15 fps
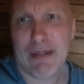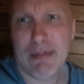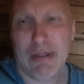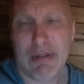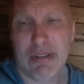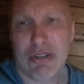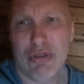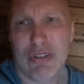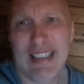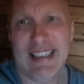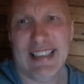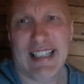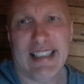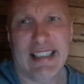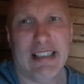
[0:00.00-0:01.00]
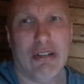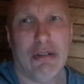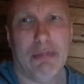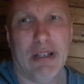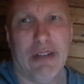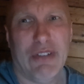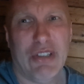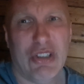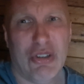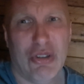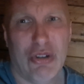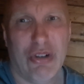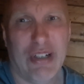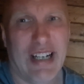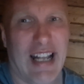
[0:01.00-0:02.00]
But it was a good, interesting little bit of a
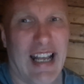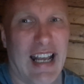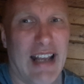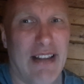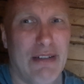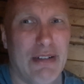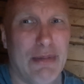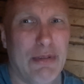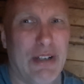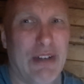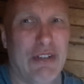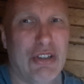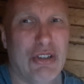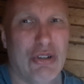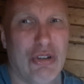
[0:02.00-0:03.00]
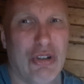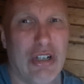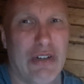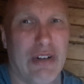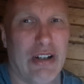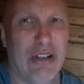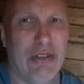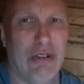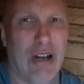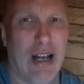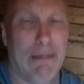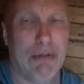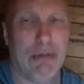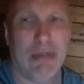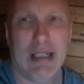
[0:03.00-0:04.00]
story there. And there's a bit of a story about what
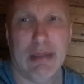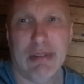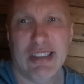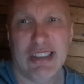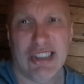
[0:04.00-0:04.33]
happened when he was